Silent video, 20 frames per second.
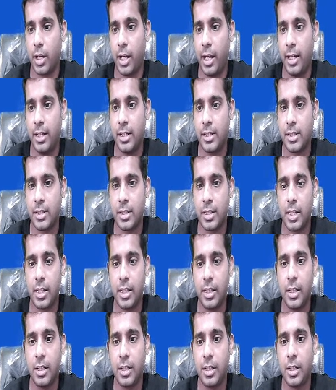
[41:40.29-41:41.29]
and see
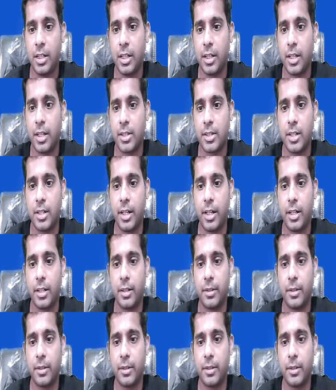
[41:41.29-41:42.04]
the nearest date.